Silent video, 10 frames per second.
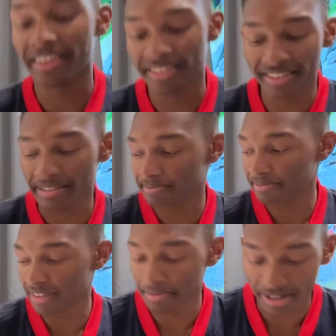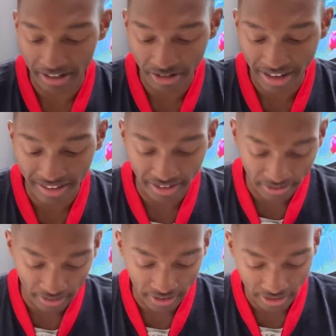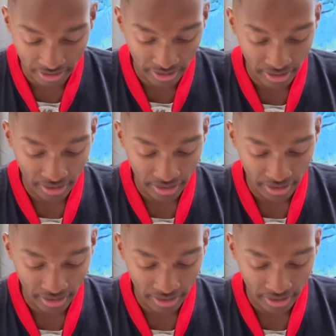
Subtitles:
let's see. I'm gonna try this first.